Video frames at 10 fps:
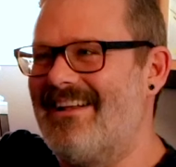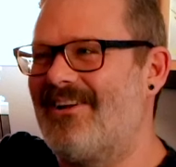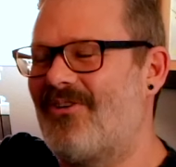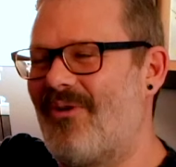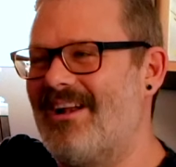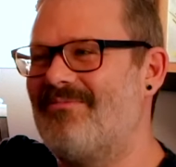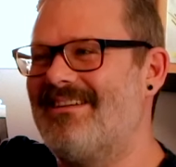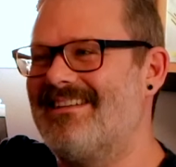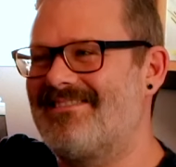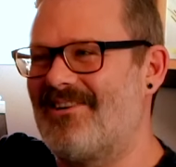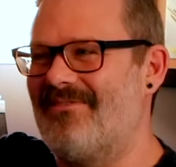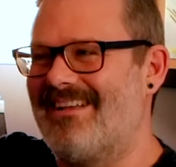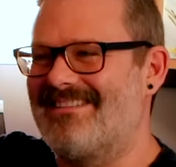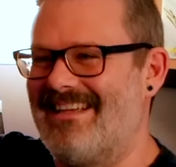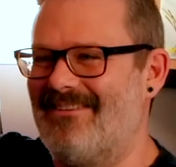incredibly
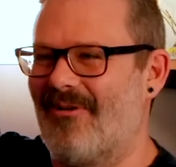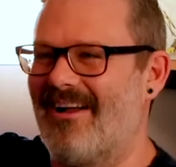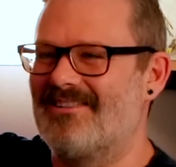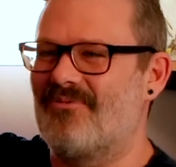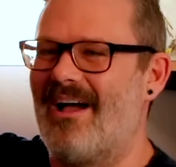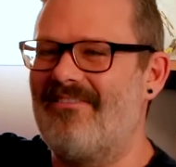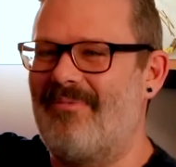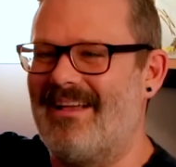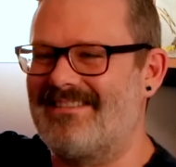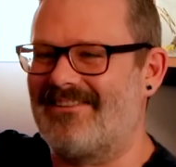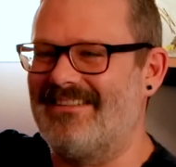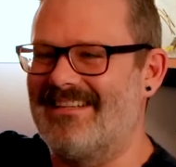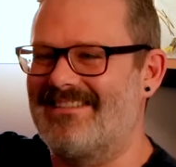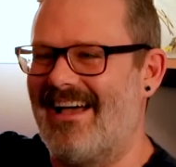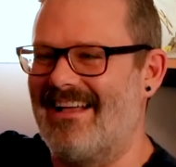disturbing scene where his wife basically
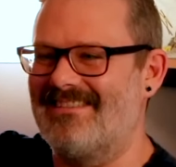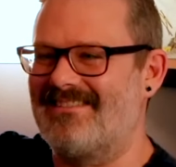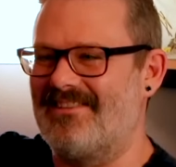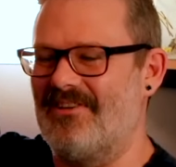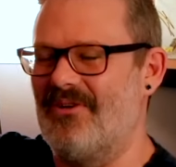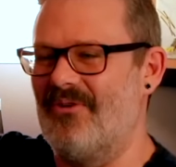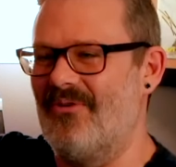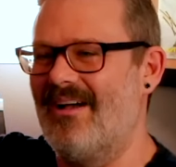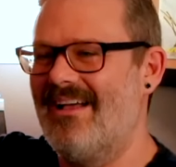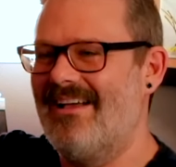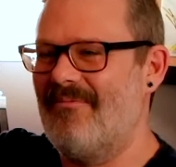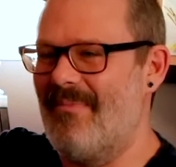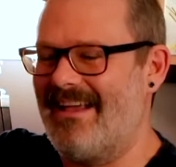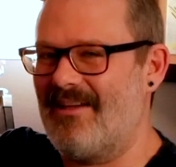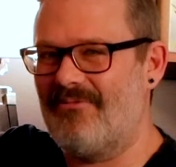decides to
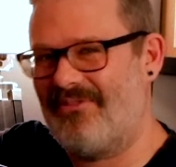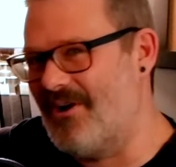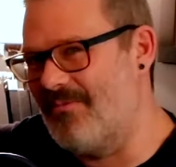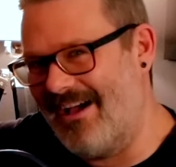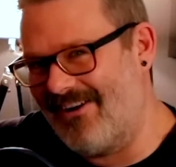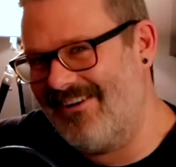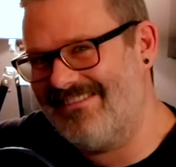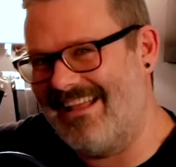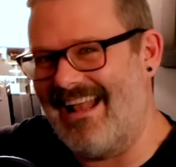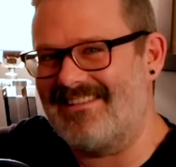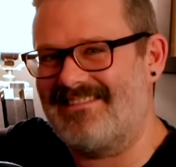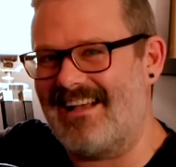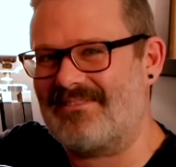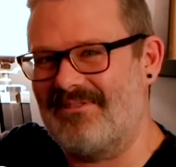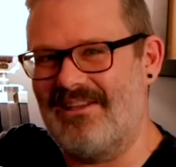make him feel better and has
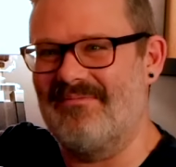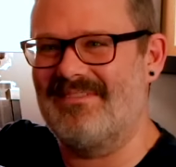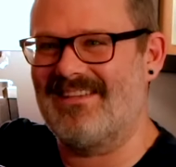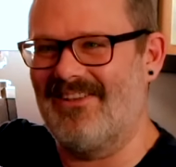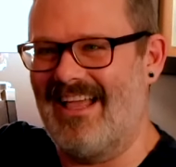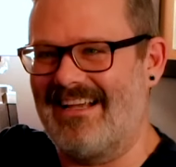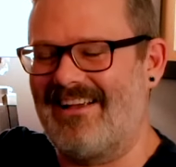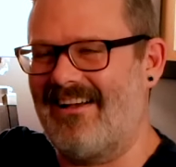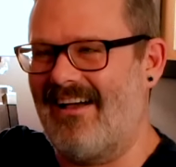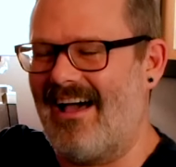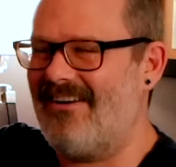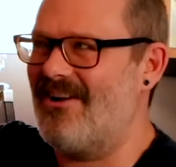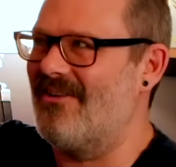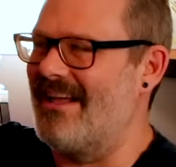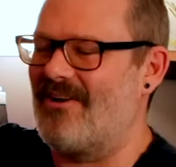sex with him to like I don't
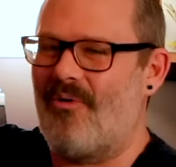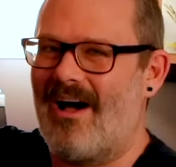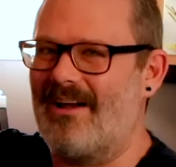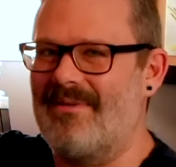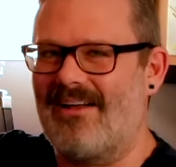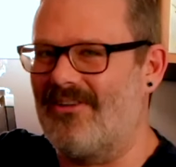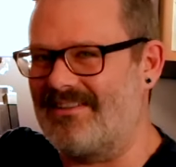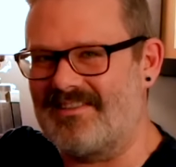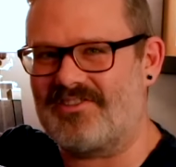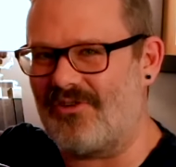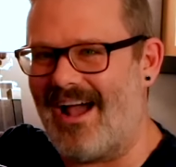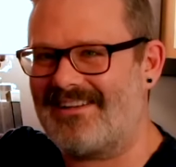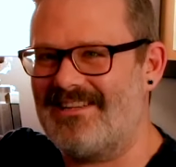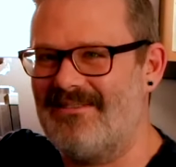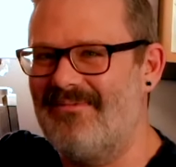know, like quiet him down or like
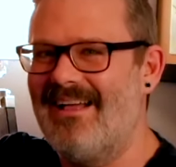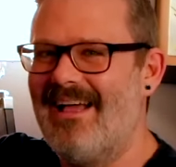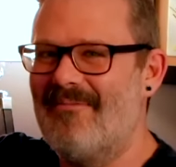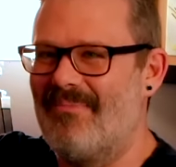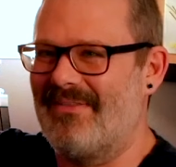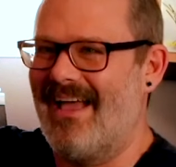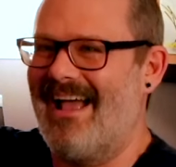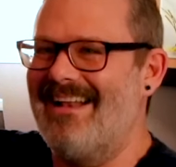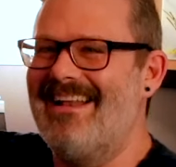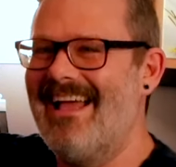distract him. But then